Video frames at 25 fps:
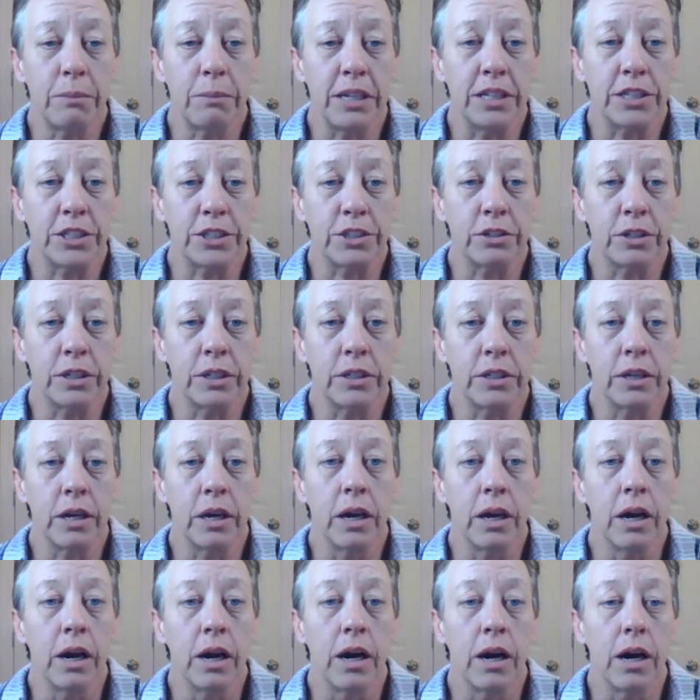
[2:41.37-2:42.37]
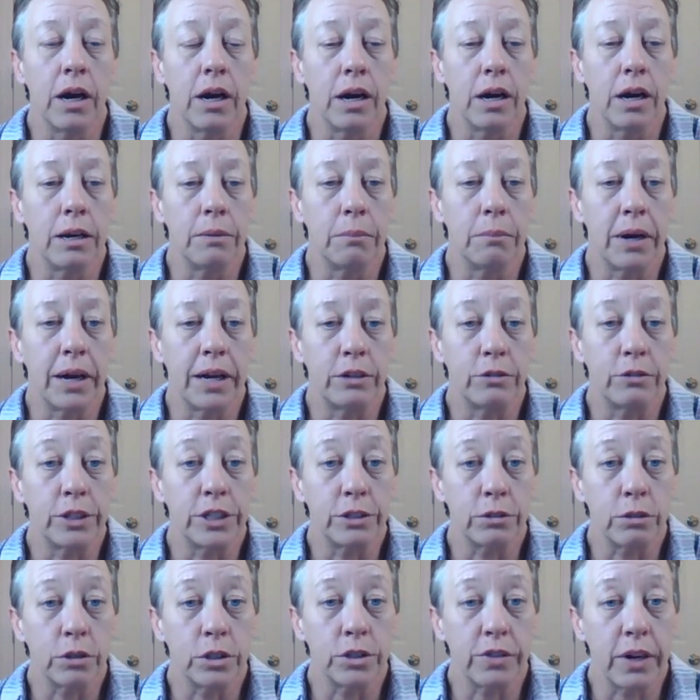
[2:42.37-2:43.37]
Eastern, on my
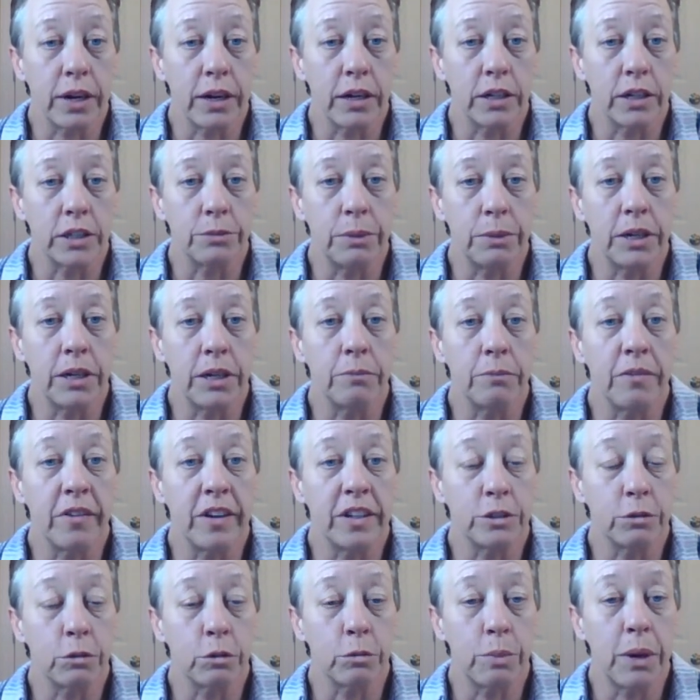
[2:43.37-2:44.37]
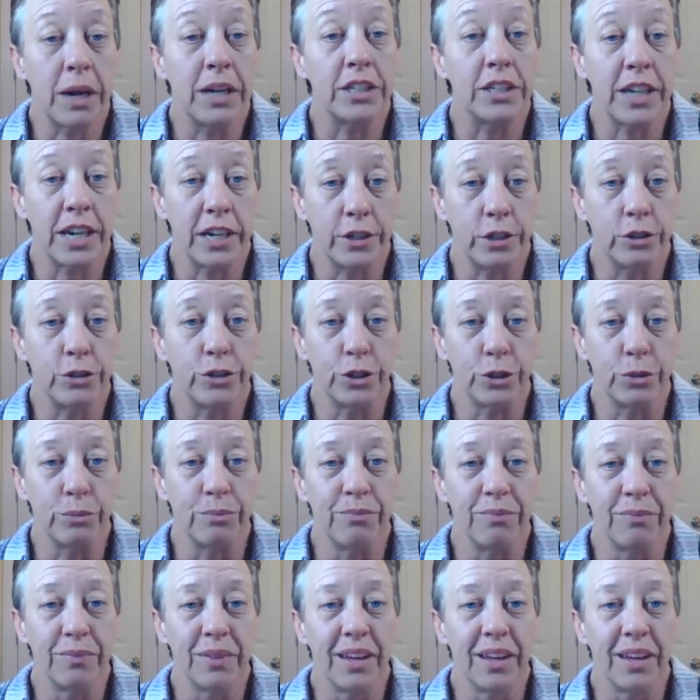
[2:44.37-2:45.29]
Teresa Rose Firehouse Medium Facebook page and YouTube.